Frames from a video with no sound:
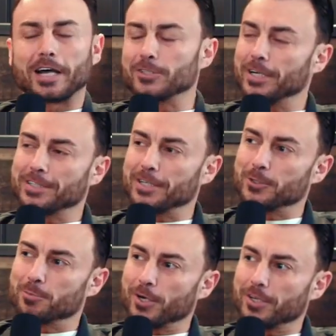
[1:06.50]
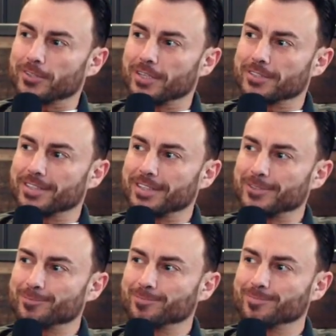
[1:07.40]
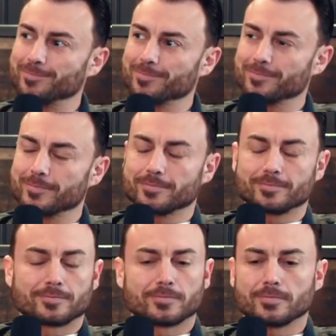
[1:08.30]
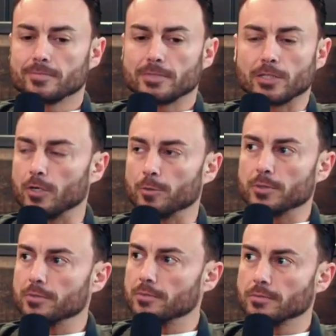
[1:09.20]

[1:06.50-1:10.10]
I tried that new product last night. Incredible.